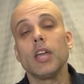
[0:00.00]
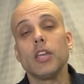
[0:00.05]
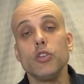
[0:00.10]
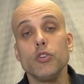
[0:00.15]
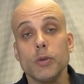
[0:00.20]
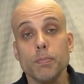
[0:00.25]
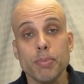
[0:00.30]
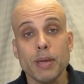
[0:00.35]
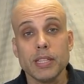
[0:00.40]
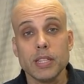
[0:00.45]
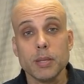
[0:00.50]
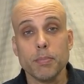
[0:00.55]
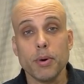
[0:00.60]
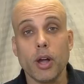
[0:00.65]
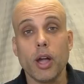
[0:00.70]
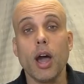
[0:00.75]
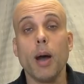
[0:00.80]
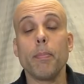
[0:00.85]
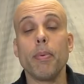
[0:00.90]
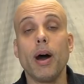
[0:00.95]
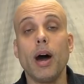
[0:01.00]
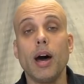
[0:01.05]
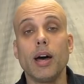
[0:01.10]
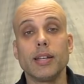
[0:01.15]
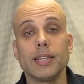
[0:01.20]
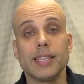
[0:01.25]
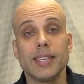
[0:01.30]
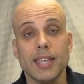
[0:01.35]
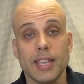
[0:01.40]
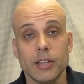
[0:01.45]
You can pick the book up
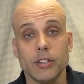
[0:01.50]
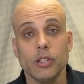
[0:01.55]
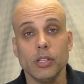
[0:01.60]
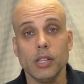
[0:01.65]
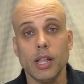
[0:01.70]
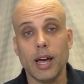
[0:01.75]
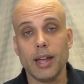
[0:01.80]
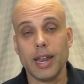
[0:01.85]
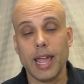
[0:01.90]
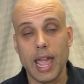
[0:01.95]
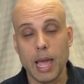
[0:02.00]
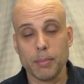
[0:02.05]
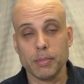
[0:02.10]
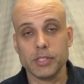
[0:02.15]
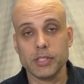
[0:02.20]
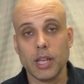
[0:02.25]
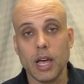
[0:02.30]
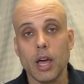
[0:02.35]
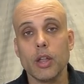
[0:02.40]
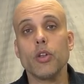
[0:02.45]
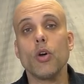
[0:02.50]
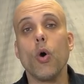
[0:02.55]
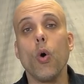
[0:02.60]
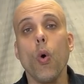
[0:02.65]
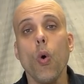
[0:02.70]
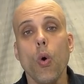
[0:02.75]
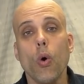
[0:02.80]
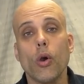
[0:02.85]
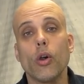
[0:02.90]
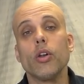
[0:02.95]
on Kindle, on Amazon,
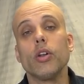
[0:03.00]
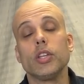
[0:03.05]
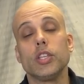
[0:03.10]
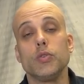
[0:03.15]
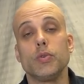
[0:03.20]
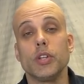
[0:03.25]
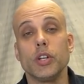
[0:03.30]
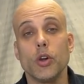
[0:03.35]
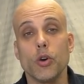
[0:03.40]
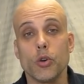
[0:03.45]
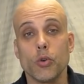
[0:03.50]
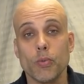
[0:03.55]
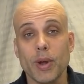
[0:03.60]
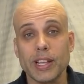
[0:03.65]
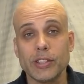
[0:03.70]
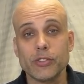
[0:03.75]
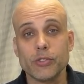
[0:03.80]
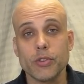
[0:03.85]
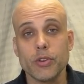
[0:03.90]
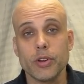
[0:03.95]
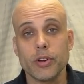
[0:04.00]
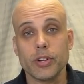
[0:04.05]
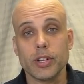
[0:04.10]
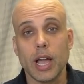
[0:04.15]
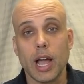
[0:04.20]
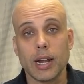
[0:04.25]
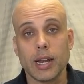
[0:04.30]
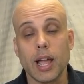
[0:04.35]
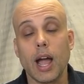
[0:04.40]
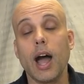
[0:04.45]
or you can go to
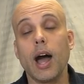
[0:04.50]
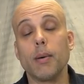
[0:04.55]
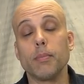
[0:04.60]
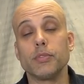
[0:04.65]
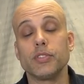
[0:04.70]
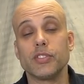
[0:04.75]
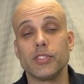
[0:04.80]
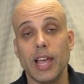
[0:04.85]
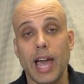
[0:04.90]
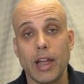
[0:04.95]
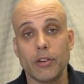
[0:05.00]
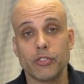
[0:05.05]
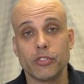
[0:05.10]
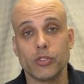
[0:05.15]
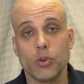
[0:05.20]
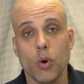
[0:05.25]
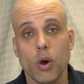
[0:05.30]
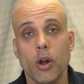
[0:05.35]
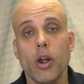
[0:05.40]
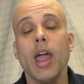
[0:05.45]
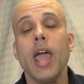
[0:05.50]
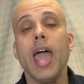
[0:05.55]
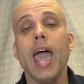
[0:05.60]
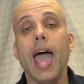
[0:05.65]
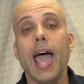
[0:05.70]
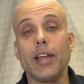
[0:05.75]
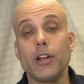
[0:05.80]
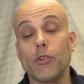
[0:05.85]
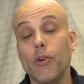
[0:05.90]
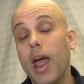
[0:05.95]
rexkrueger.com slash store
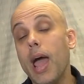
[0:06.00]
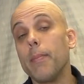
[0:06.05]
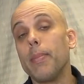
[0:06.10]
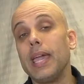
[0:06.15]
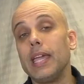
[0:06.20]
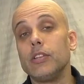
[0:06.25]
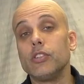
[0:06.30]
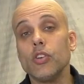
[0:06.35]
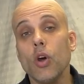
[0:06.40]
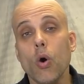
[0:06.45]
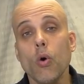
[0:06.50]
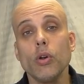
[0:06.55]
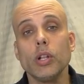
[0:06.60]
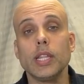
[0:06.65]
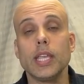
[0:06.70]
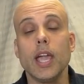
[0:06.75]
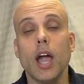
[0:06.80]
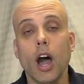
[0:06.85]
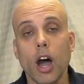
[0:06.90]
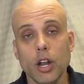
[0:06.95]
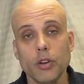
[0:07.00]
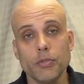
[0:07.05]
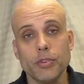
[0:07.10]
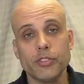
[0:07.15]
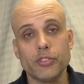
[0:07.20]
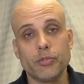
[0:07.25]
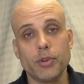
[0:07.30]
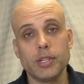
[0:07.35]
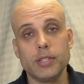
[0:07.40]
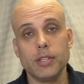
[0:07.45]
and grab a totally
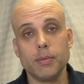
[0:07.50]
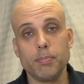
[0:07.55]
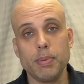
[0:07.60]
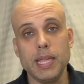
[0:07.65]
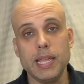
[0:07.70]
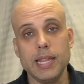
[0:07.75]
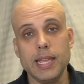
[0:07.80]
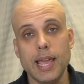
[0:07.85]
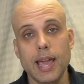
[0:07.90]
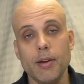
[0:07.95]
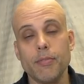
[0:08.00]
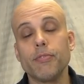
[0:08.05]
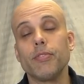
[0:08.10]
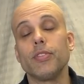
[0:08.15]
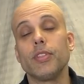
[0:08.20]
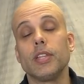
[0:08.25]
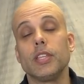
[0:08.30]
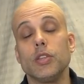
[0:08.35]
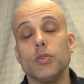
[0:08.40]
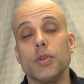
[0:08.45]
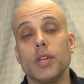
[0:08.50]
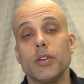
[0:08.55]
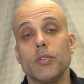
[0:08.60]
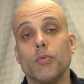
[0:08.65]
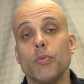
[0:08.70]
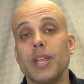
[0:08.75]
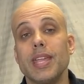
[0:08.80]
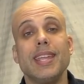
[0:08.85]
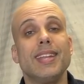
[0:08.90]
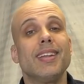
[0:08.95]
unrestricted PDF that you
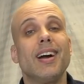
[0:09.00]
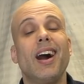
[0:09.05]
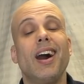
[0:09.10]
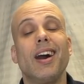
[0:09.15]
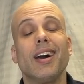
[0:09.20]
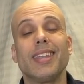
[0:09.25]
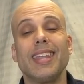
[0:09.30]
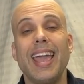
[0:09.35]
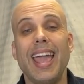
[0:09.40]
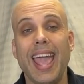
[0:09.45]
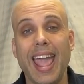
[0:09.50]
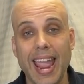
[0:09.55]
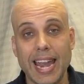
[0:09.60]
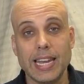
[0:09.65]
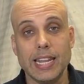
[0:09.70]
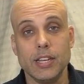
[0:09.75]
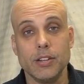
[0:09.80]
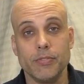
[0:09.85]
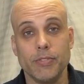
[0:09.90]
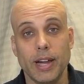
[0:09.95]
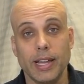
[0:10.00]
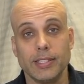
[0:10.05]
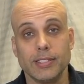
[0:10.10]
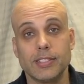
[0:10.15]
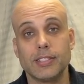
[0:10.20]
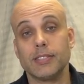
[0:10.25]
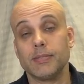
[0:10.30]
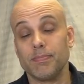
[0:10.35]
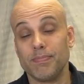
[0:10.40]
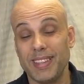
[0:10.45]
can read on any
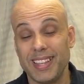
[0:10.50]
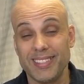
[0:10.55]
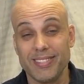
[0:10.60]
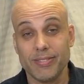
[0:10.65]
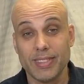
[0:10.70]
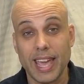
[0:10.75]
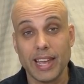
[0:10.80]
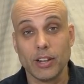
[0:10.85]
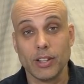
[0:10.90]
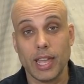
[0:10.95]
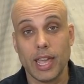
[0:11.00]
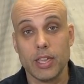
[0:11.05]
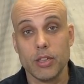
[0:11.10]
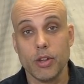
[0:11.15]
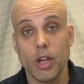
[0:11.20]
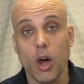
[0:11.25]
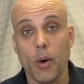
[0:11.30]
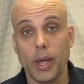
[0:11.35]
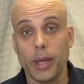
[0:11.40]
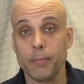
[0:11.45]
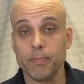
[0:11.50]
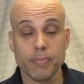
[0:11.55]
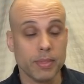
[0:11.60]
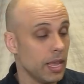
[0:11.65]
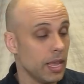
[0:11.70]
device and that'll get you going.